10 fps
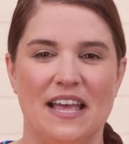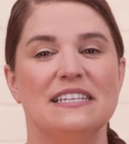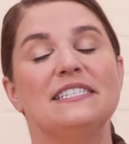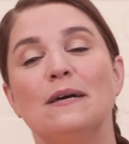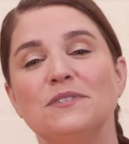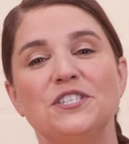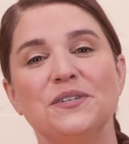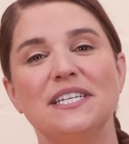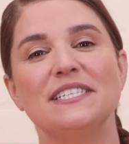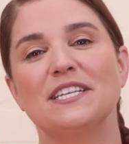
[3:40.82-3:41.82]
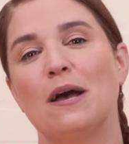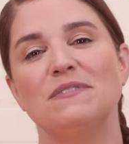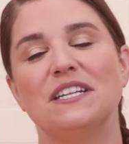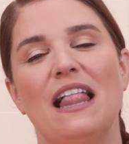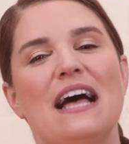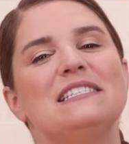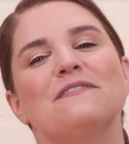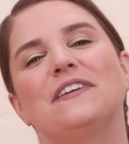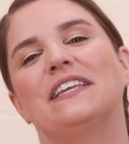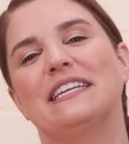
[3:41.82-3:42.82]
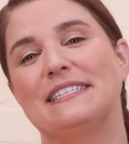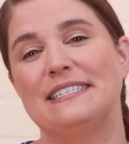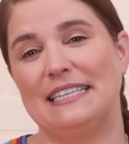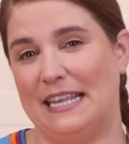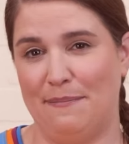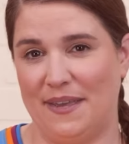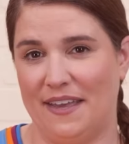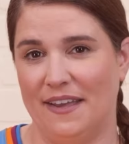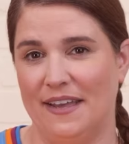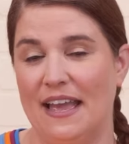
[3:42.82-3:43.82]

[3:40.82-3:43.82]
Some students come to class feeling sleepy,